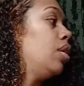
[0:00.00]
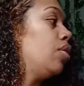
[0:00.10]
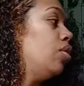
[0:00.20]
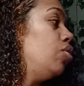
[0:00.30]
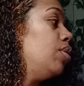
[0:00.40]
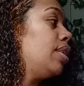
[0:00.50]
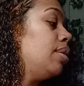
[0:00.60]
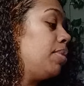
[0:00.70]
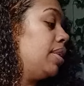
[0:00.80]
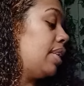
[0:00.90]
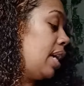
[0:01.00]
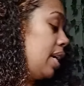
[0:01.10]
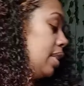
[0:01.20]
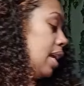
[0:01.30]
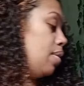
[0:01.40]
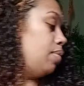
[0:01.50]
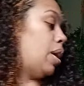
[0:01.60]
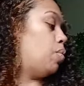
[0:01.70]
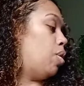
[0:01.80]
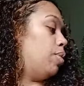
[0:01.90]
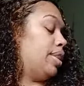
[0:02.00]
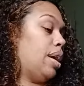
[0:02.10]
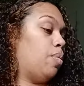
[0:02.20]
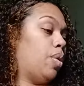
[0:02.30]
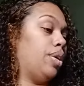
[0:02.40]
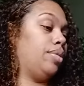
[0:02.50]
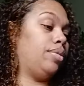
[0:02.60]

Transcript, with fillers: They're doing something because they, they, they want what they want.